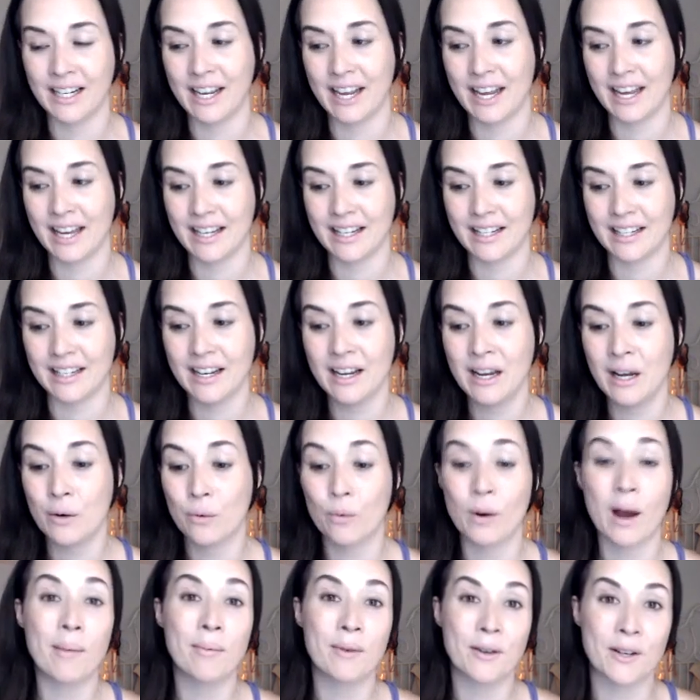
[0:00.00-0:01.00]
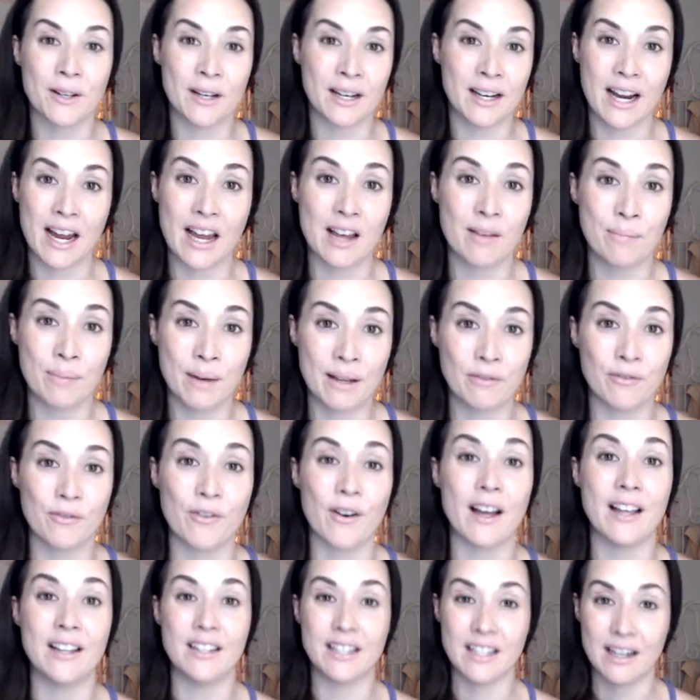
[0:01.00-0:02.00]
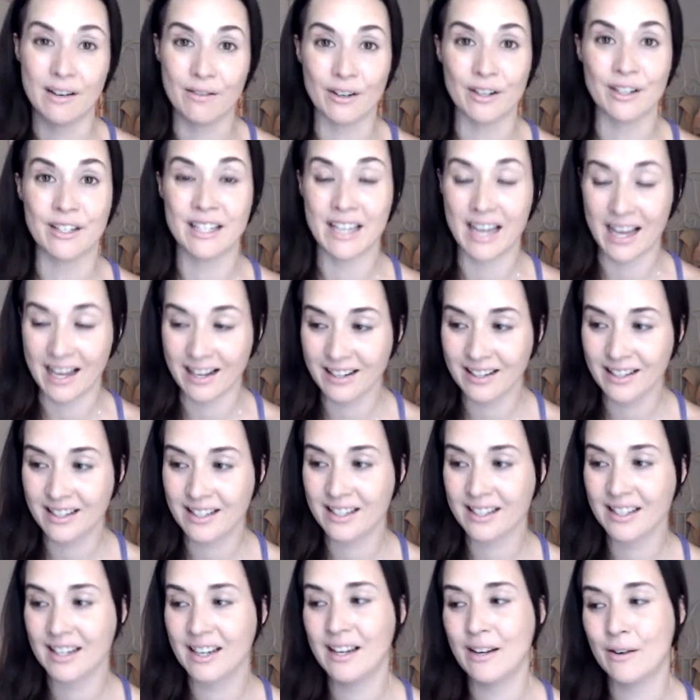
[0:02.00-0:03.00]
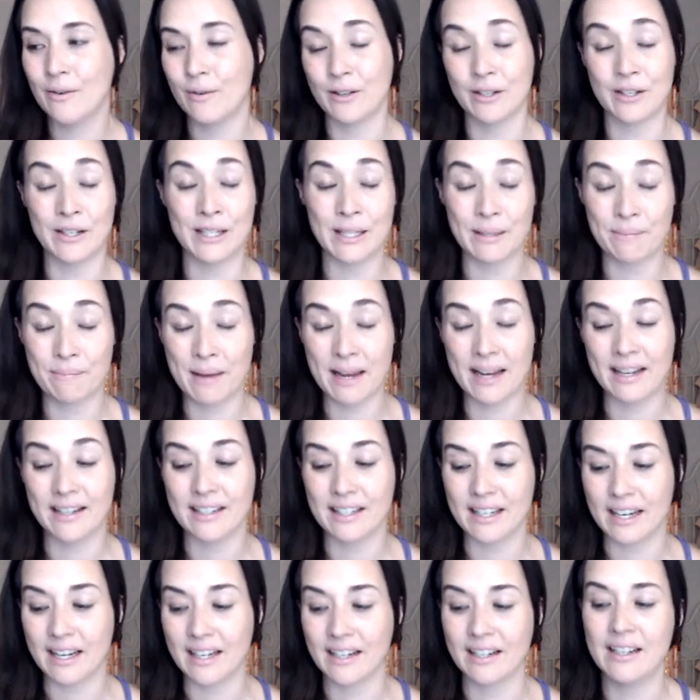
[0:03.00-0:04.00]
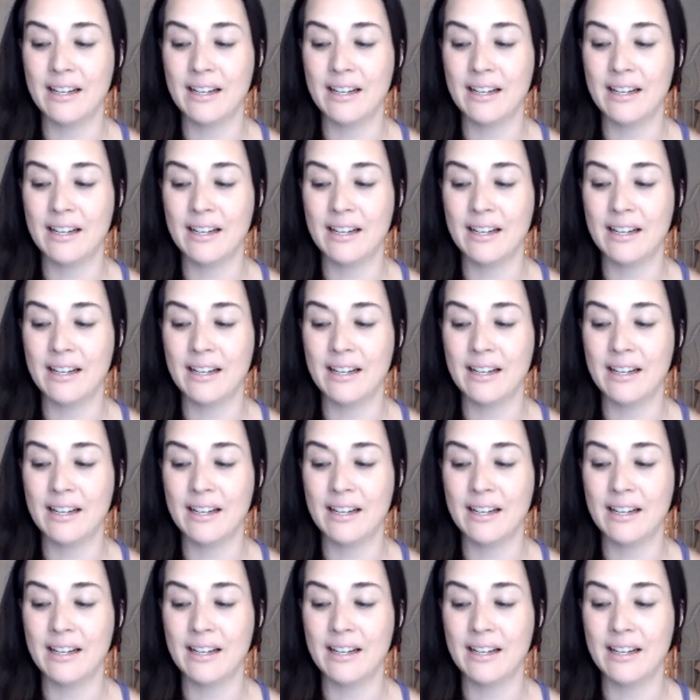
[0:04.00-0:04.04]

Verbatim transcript: And Robert and I have been friends ever since, which is amazing.